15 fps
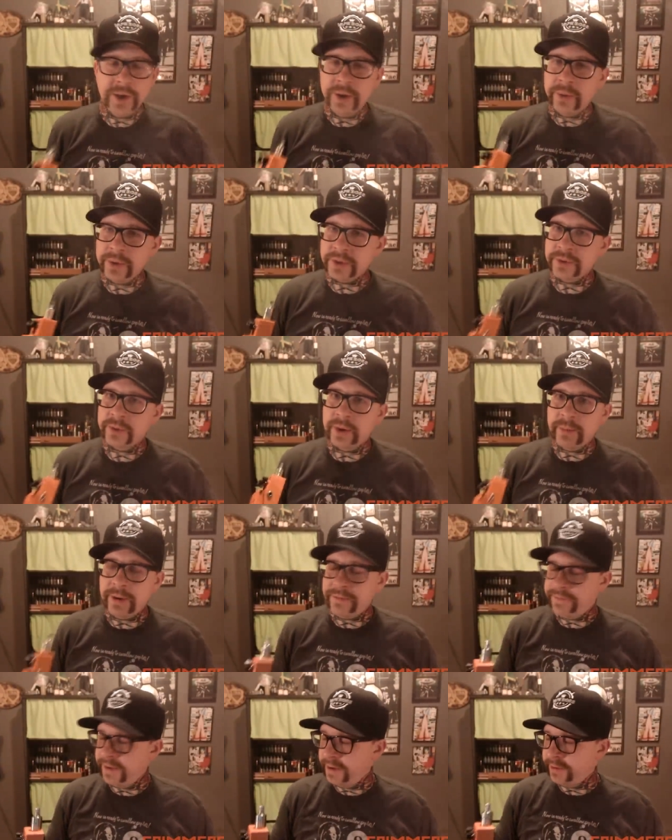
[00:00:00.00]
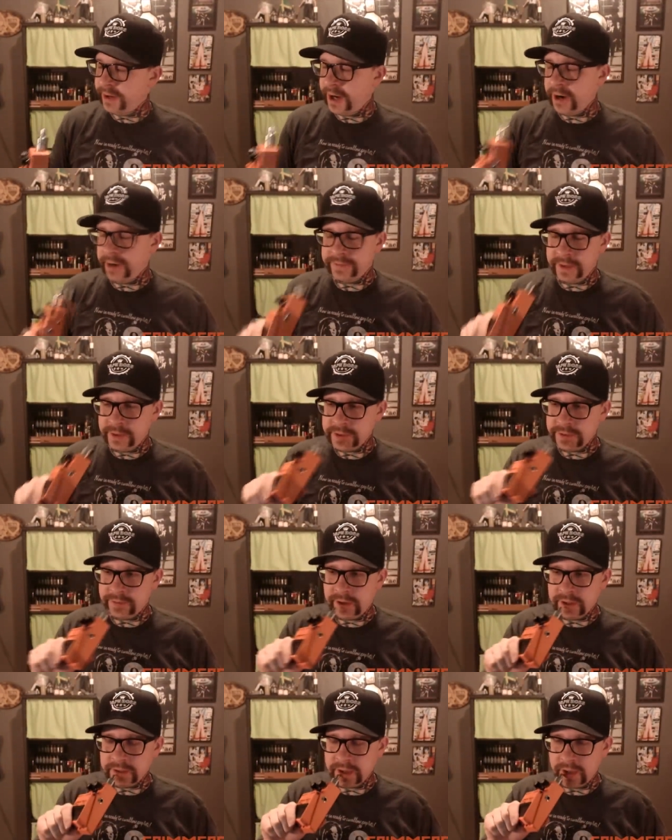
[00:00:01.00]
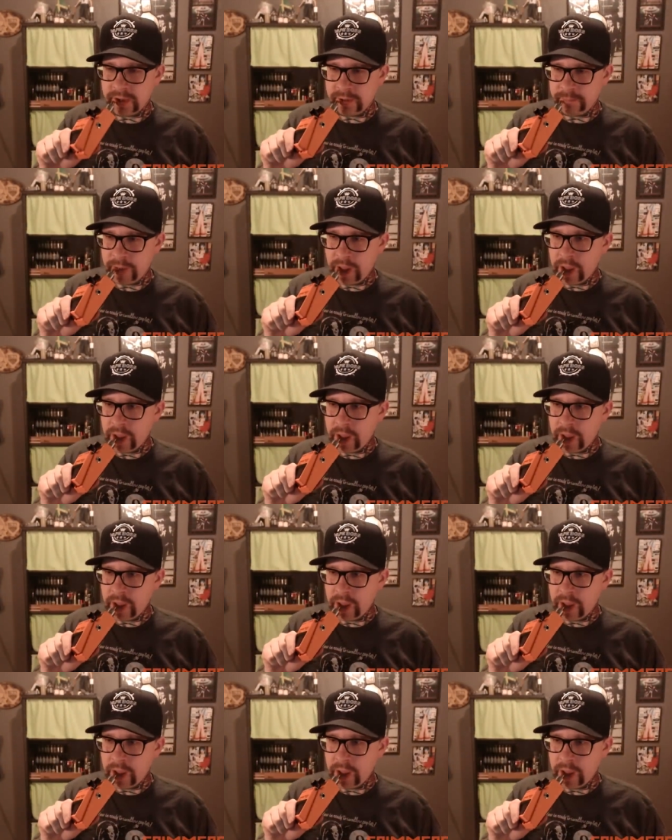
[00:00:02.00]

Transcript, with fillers: which is one of my favorite airflows of all time.